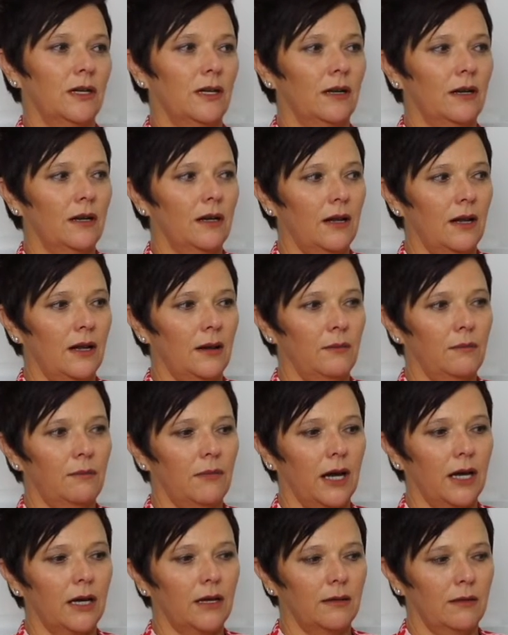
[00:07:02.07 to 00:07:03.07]
and
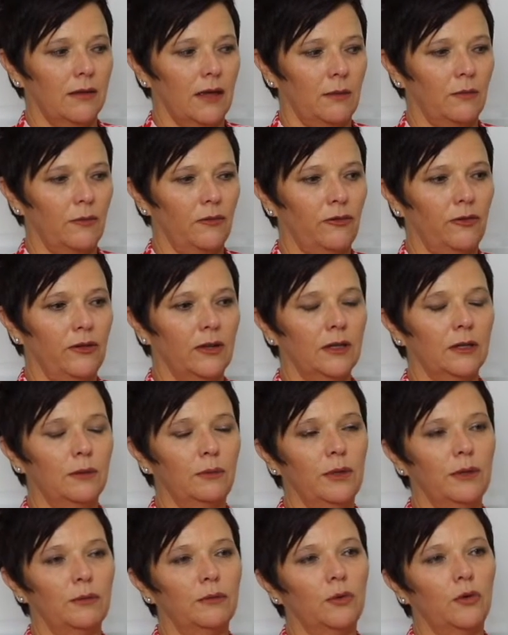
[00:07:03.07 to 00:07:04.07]
make them feel a
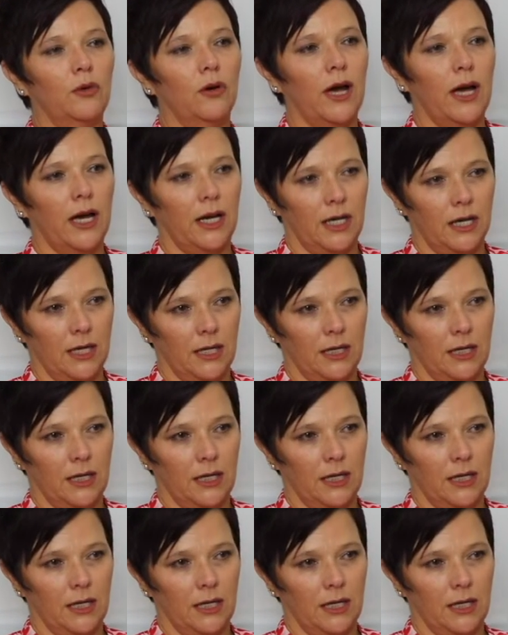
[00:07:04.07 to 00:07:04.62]
bit more at